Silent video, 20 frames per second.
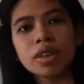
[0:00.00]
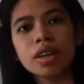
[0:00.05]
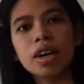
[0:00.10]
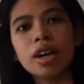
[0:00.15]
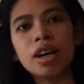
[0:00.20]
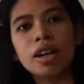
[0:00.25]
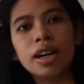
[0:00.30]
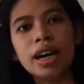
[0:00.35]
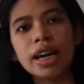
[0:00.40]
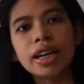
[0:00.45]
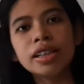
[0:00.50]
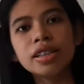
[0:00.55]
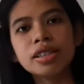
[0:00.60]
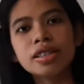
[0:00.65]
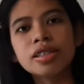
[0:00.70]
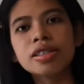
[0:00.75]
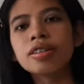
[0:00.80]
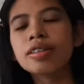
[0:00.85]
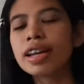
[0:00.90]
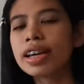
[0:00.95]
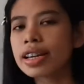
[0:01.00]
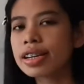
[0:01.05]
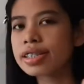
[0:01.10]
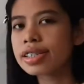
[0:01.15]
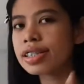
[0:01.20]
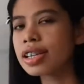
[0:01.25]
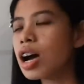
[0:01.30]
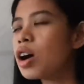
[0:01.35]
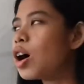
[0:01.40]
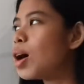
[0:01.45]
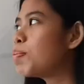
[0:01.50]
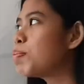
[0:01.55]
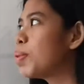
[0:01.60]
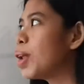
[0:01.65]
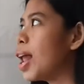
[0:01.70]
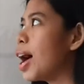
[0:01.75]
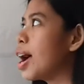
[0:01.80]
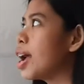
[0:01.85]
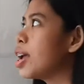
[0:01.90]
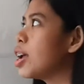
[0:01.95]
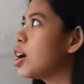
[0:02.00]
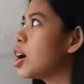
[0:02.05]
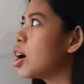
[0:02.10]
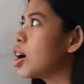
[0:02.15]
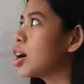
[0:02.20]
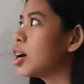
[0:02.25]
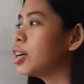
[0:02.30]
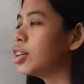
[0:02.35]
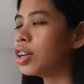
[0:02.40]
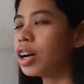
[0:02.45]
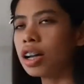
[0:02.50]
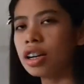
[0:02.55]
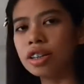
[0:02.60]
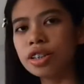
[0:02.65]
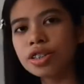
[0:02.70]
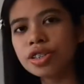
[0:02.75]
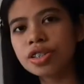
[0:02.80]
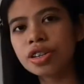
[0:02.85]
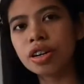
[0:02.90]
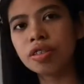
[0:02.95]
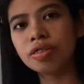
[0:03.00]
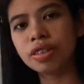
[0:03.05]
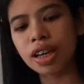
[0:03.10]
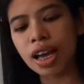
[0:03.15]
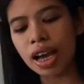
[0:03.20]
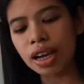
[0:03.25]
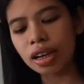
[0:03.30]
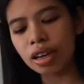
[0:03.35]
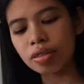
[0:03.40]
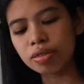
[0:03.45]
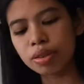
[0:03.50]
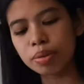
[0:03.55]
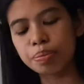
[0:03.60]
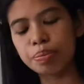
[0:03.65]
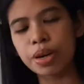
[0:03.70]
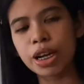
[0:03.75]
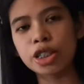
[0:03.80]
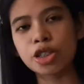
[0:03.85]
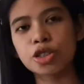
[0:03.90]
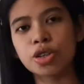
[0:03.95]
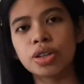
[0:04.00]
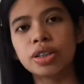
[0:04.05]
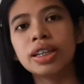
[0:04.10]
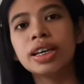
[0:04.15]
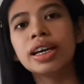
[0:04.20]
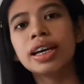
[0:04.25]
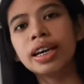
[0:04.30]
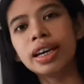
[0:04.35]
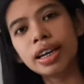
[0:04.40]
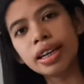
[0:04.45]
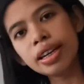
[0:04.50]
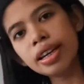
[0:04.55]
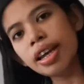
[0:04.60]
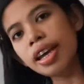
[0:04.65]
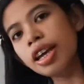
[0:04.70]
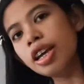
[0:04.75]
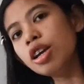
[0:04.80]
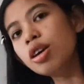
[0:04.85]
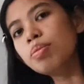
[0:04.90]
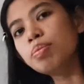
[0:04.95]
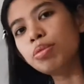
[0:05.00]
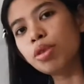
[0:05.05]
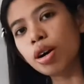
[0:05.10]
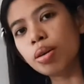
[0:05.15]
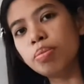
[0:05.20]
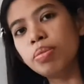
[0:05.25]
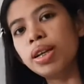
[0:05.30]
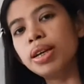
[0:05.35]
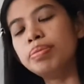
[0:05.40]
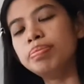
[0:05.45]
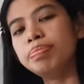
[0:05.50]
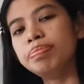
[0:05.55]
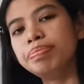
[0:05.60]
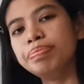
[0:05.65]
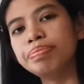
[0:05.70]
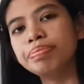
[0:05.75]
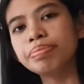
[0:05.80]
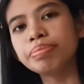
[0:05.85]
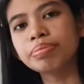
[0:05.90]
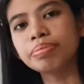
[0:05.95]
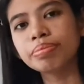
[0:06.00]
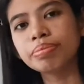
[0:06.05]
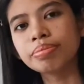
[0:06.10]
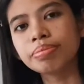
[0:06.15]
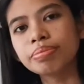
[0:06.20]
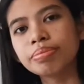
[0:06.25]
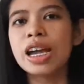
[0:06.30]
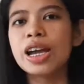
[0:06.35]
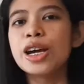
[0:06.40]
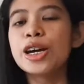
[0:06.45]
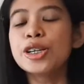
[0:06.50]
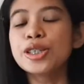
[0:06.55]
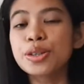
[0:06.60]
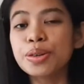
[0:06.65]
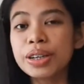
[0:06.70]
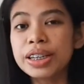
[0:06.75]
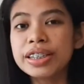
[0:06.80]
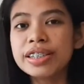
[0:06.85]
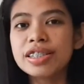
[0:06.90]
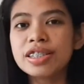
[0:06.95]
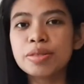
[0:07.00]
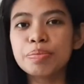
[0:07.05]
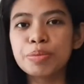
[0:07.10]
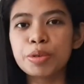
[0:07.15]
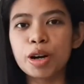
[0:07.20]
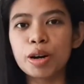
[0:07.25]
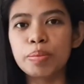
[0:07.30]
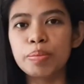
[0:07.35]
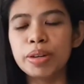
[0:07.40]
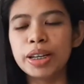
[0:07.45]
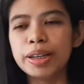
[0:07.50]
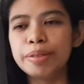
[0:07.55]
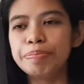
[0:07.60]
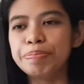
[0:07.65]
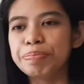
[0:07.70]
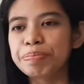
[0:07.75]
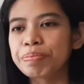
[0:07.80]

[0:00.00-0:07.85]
Alright, so let us now apply our knowledge of the angle of depression in a problem. So here is the problem.